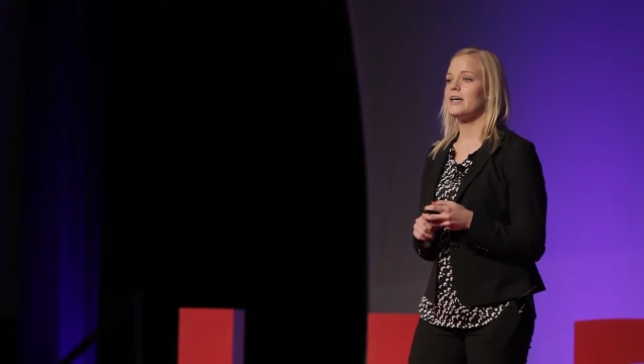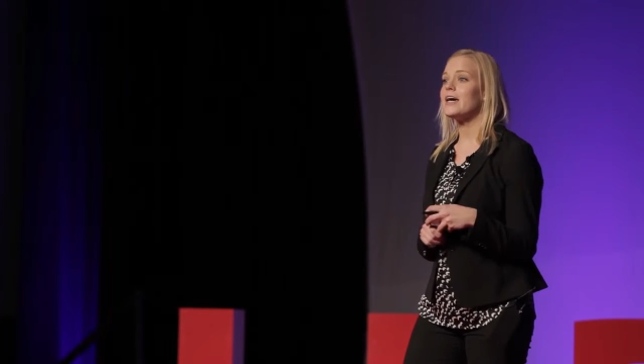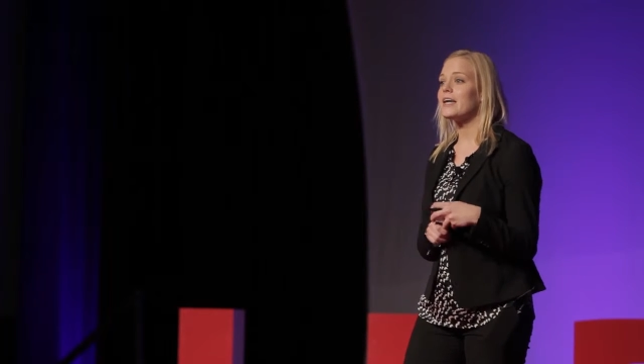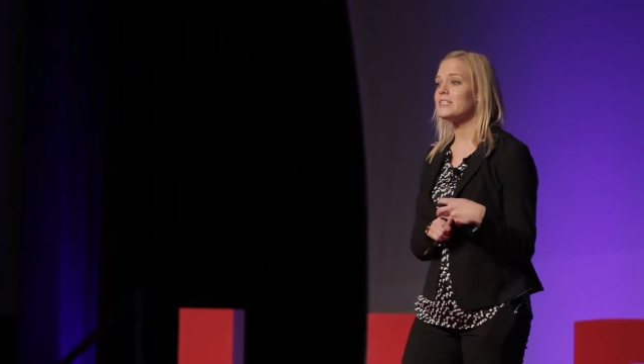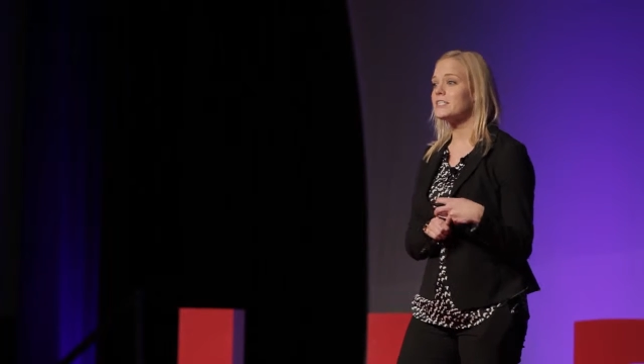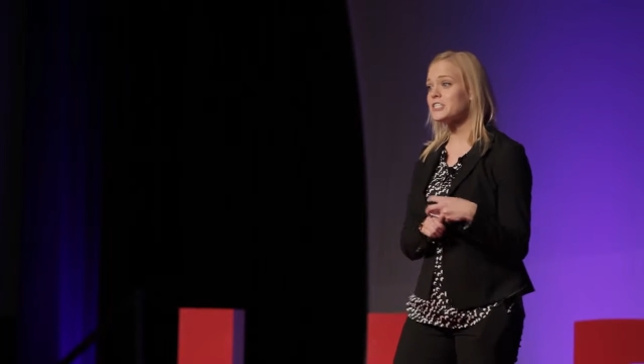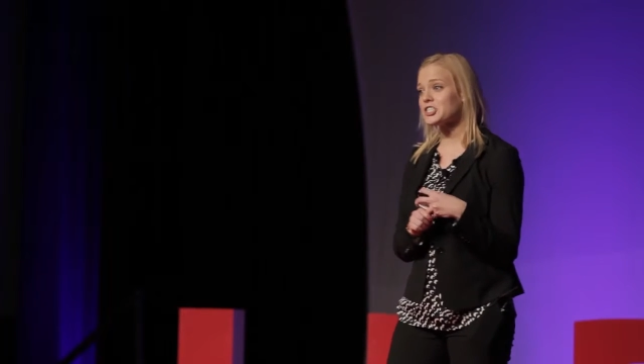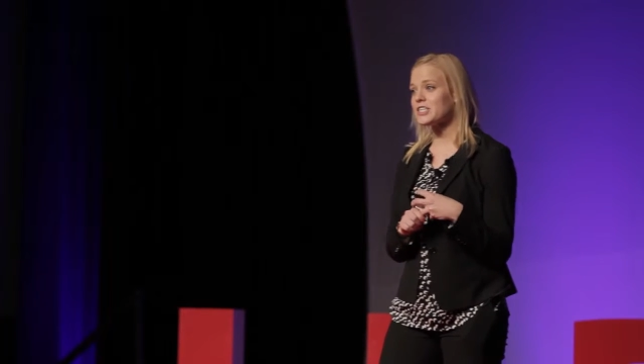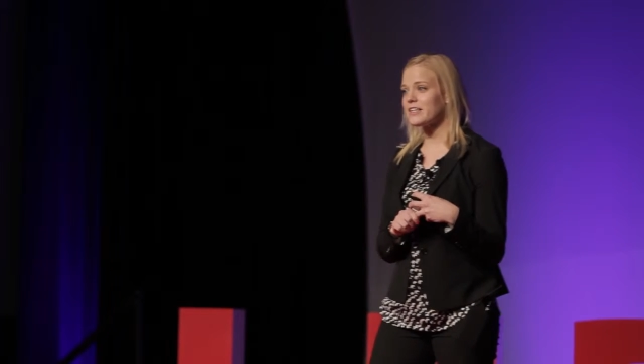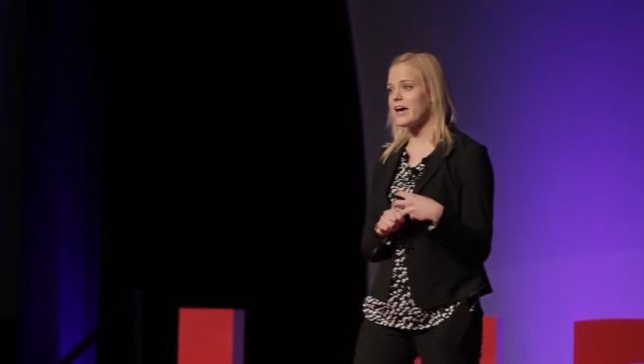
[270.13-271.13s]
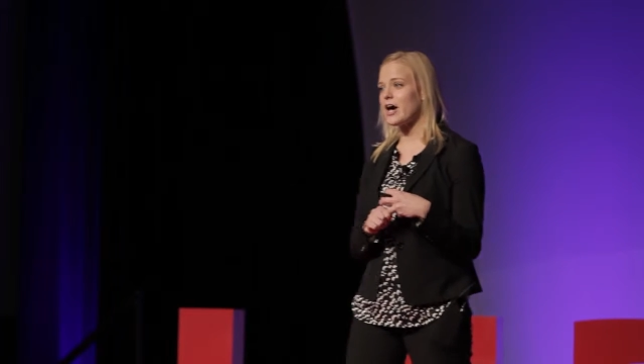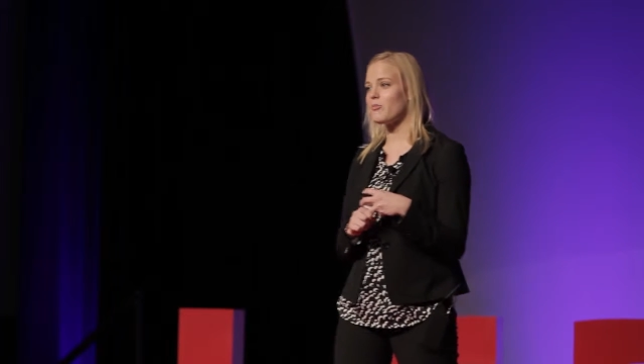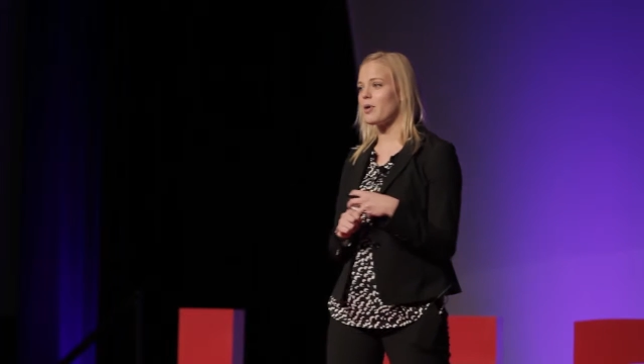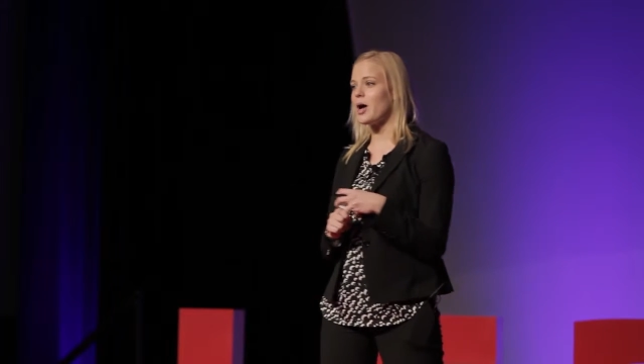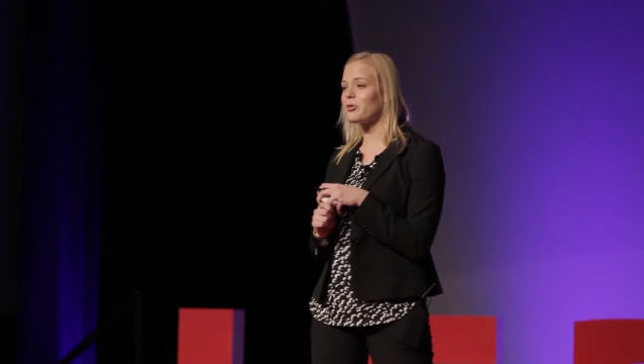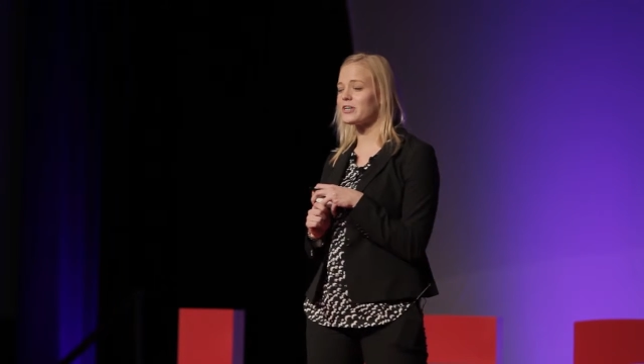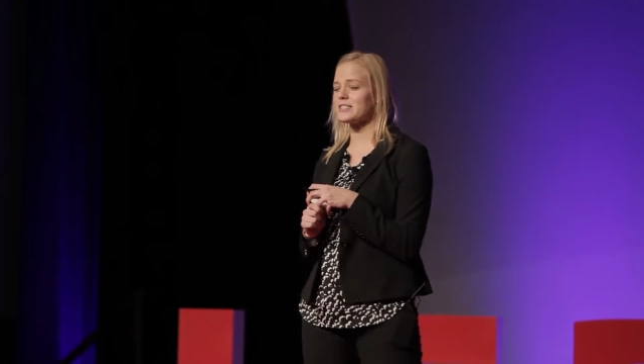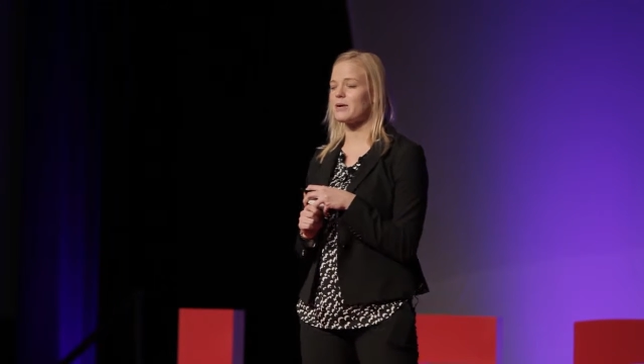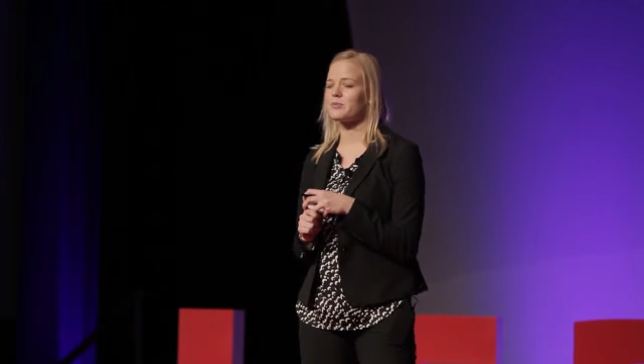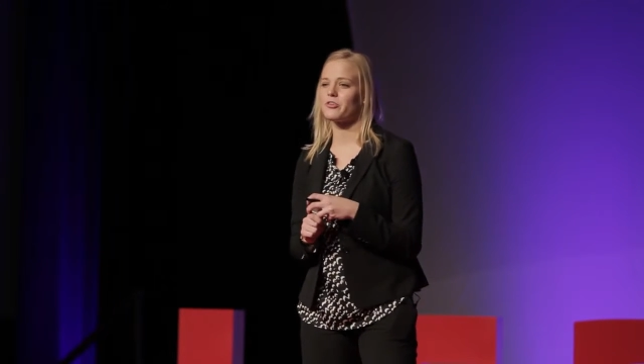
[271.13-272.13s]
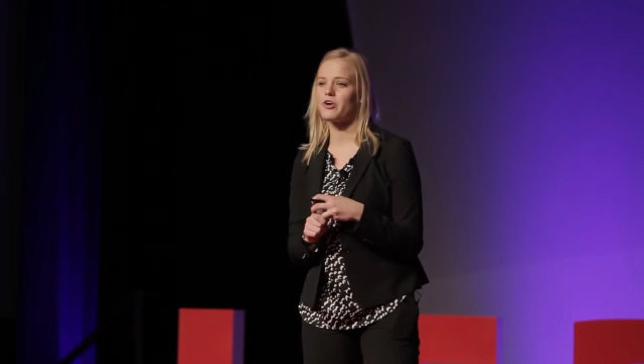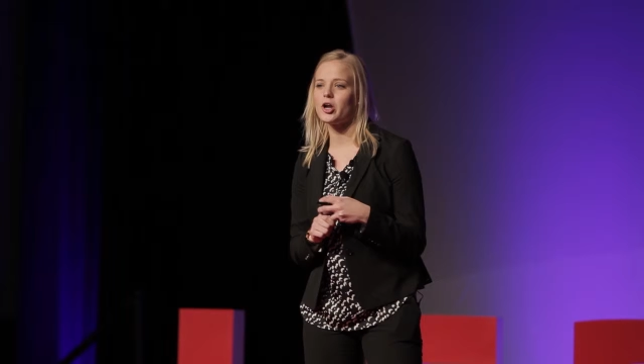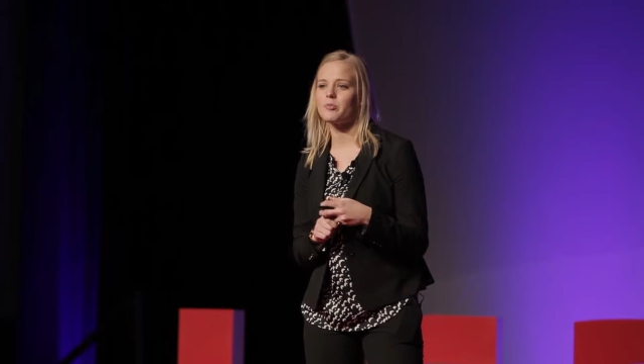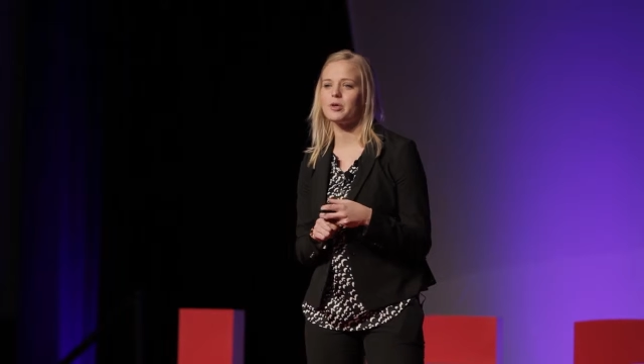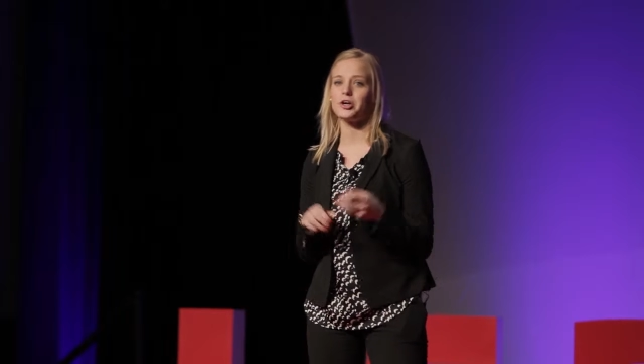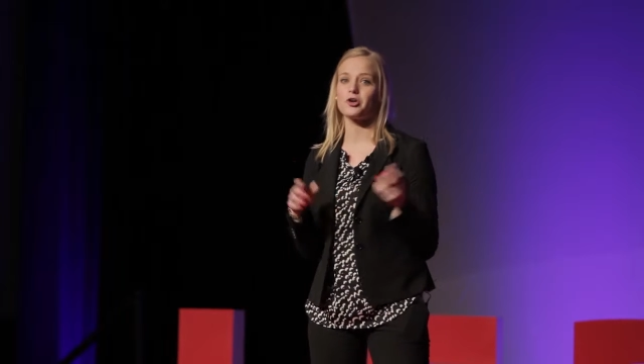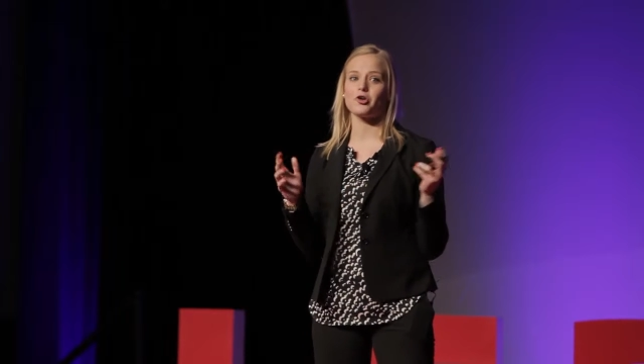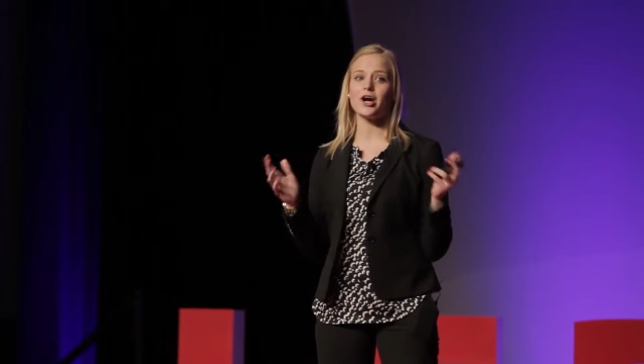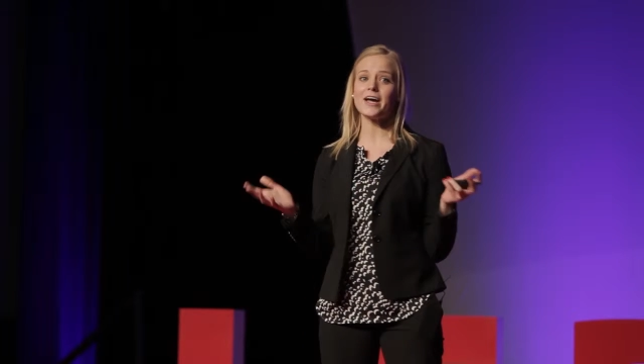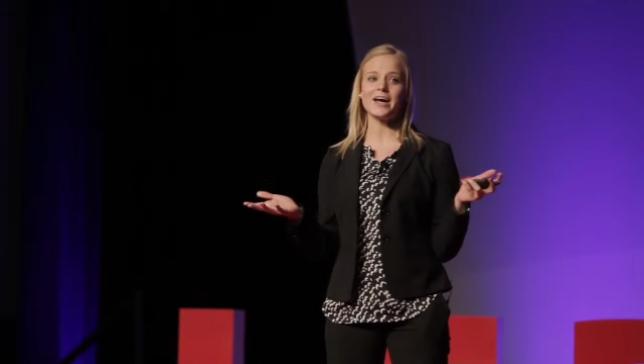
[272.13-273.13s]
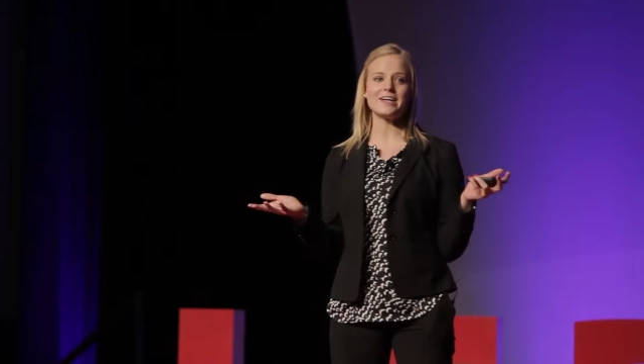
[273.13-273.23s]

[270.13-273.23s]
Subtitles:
In addition to that, my preceptor thought it'd be a great